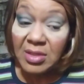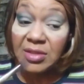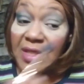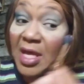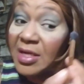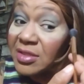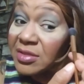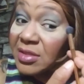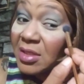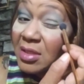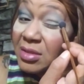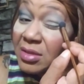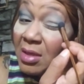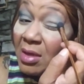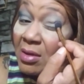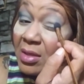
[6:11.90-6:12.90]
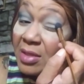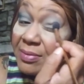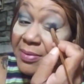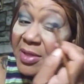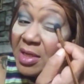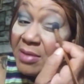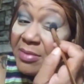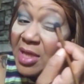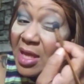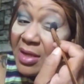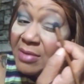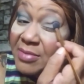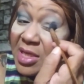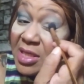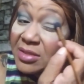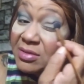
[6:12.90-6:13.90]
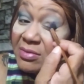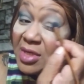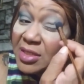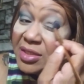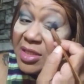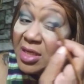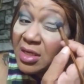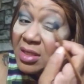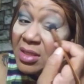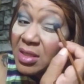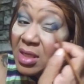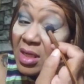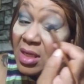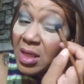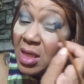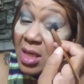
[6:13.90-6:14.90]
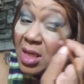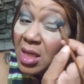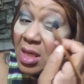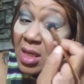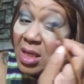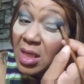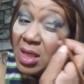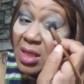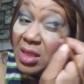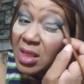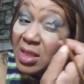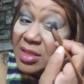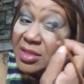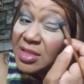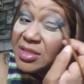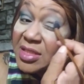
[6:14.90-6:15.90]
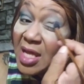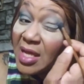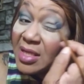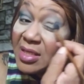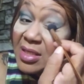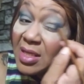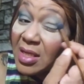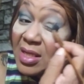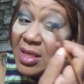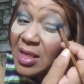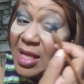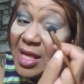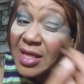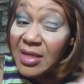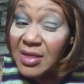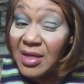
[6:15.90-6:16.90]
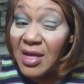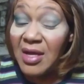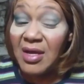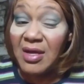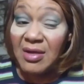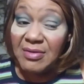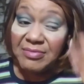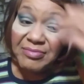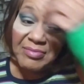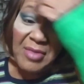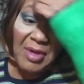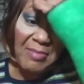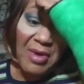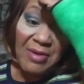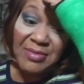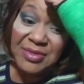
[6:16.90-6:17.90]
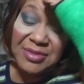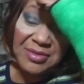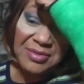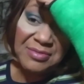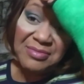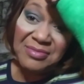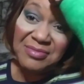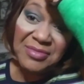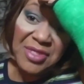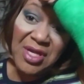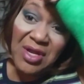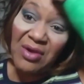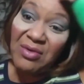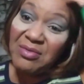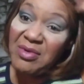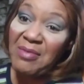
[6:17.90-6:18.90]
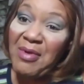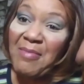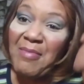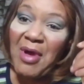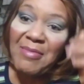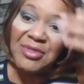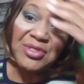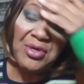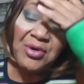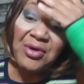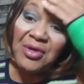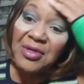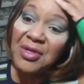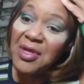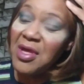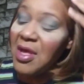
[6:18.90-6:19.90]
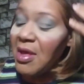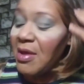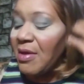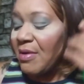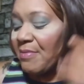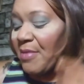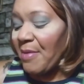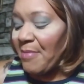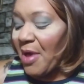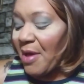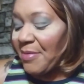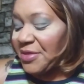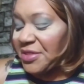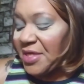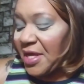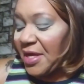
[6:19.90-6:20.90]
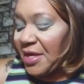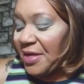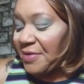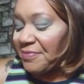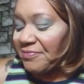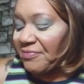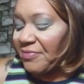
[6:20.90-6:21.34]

That is totally freaking me out amazing right there. Because it's not like my mama's, you know, my mama's girl my mama said,